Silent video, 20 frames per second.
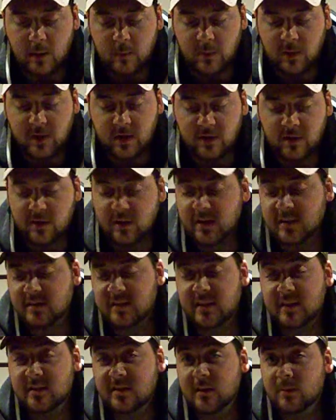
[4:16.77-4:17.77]
Another thing is
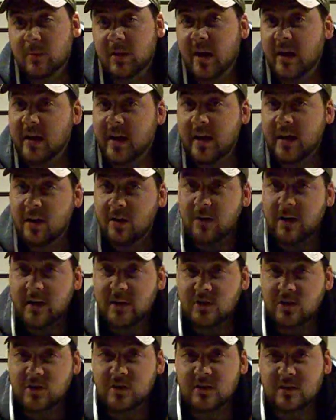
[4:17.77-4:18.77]
get some kind of
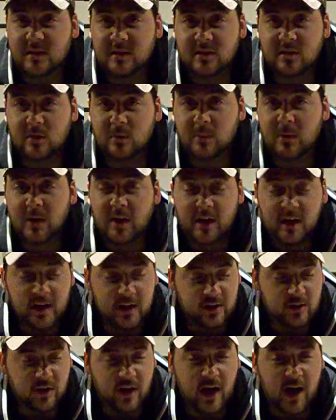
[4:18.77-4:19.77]
aeration system,
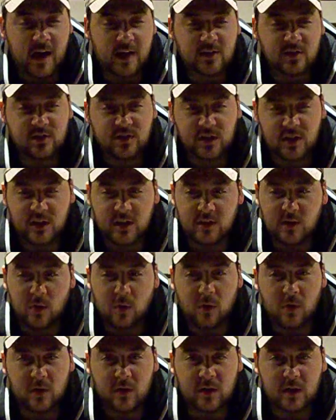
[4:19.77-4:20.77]
either oxygen
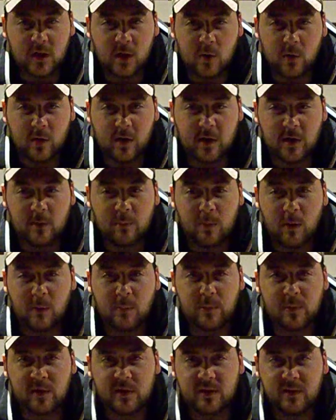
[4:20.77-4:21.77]
or an aquarium pump
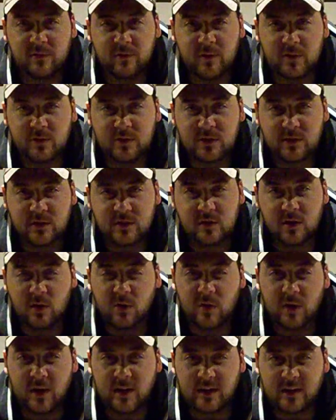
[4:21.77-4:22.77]
with a diffusion
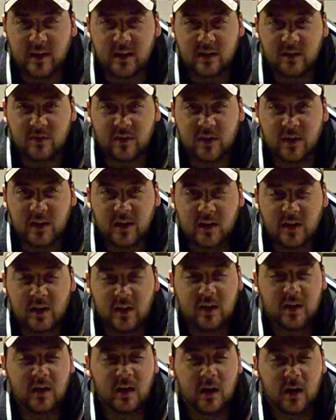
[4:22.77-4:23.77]
stone on the end of it,
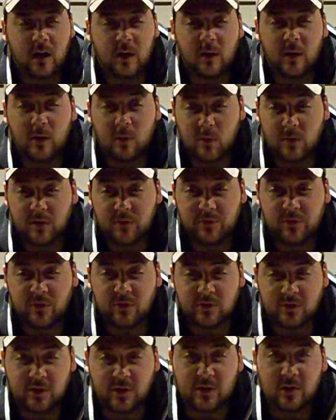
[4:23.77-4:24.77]
with a
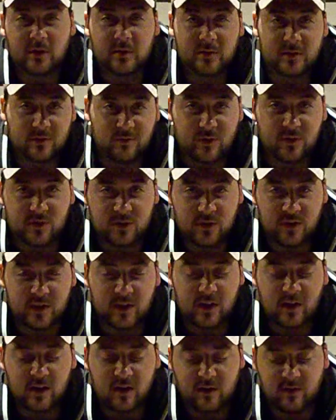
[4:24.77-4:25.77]
filter to filter the
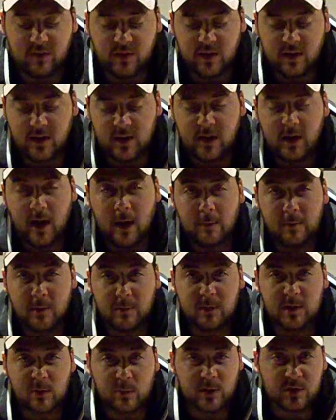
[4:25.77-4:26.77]
air out of it. I'm going to
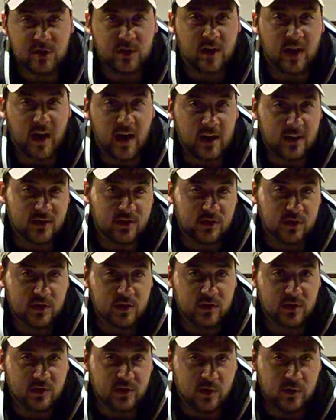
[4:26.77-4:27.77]
be switching to
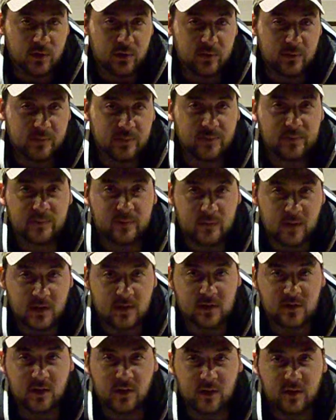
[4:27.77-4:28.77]
oxygen soon.
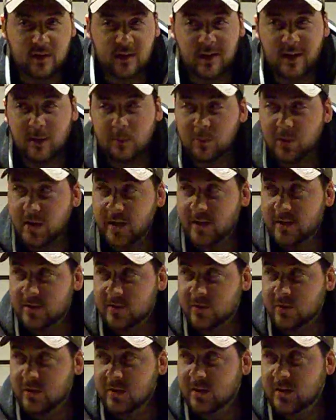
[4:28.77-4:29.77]
That's another thing I plan on
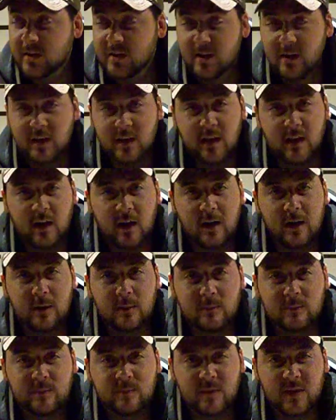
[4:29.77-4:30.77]
doing.
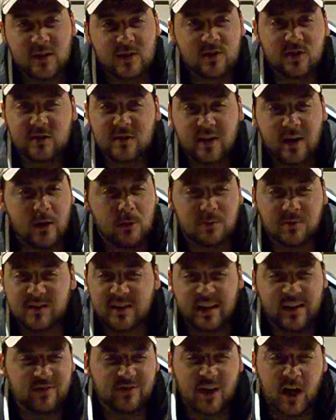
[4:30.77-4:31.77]
It just helps
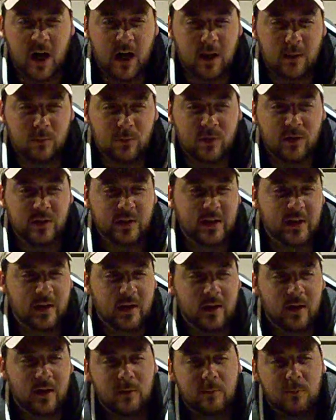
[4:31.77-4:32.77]
save time, really.
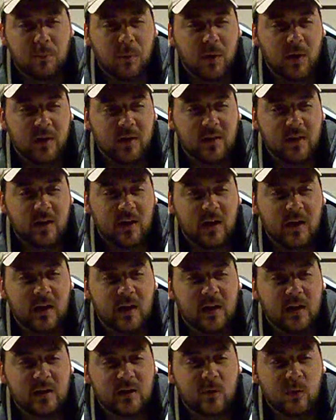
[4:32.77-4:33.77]
But
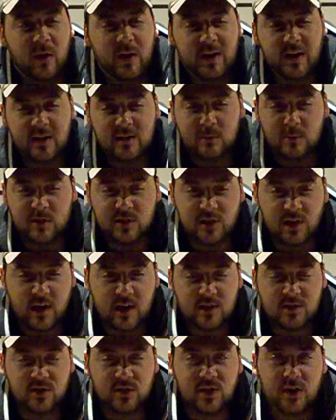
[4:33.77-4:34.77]
you want to get as much
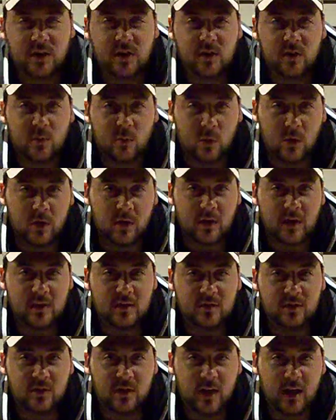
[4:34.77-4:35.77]
oxygen in the wort
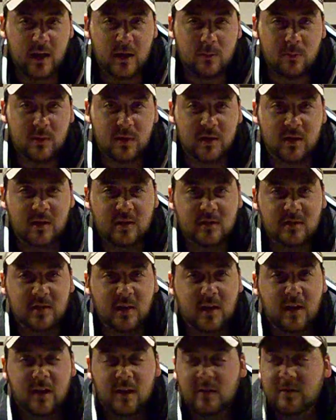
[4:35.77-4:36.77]
as you can, because
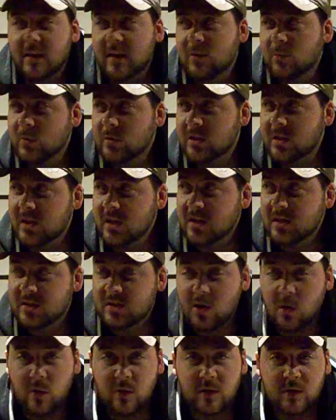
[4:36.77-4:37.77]
then when the yeast
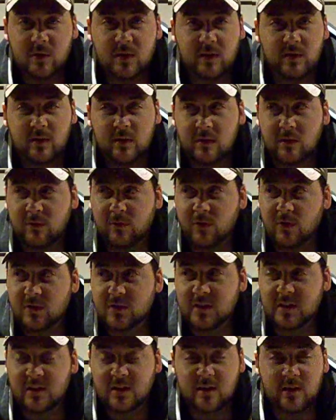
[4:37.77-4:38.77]
go into it, the first
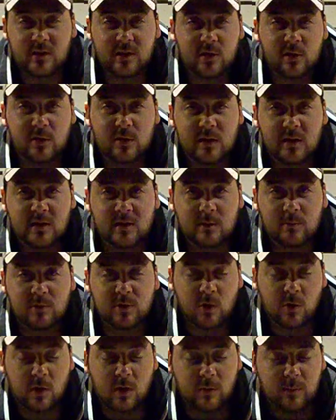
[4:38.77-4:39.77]
thing they're going to do is
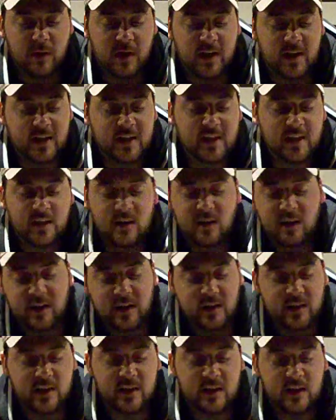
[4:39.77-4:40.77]
absorb and eat like
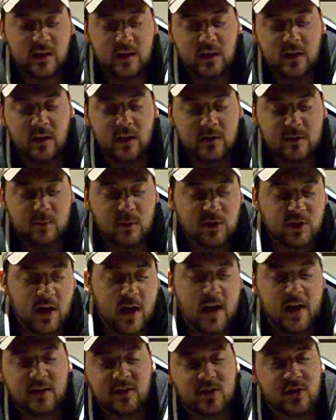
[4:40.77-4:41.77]
as much
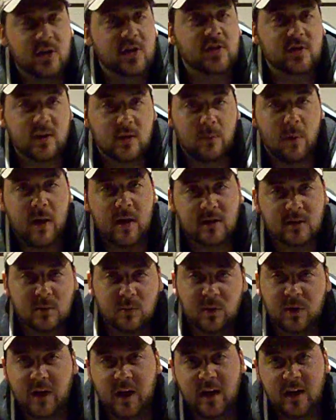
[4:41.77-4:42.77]
oxygen as they
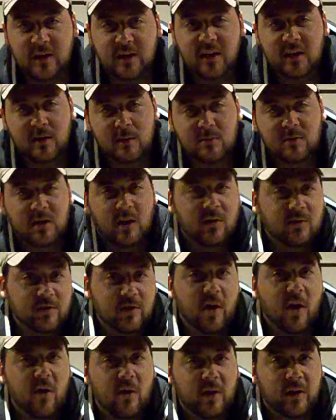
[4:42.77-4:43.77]
possibly can to get themselves
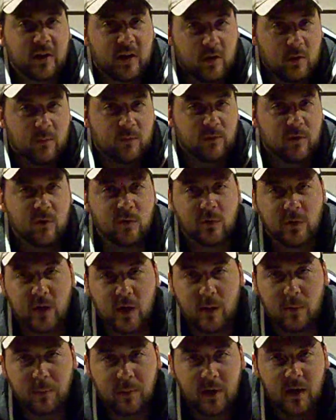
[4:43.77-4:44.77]
going and get them fueled
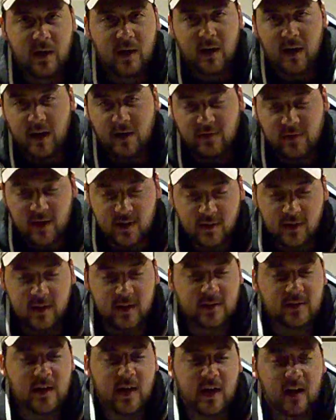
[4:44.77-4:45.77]
up. And then they
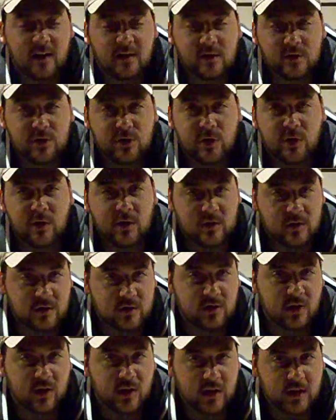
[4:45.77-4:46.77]
attack the sugar and
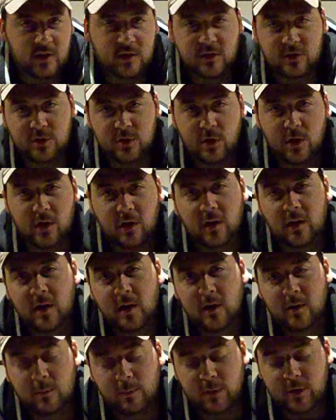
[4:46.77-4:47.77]
start eating the sugar,
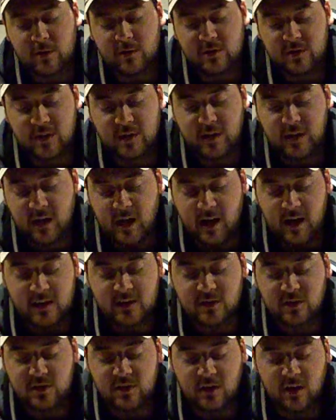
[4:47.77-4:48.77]
producing
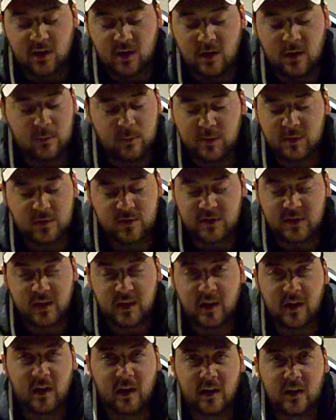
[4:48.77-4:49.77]
oxygen, or producing
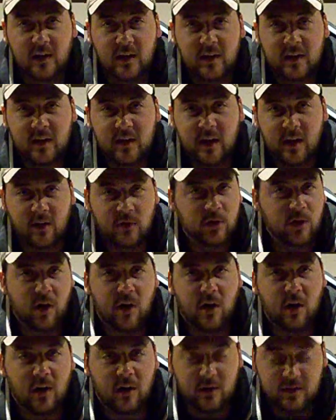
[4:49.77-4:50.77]

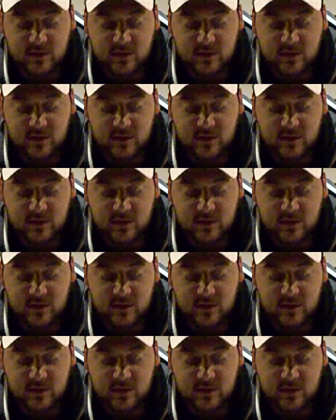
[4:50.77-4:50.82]
alcohol.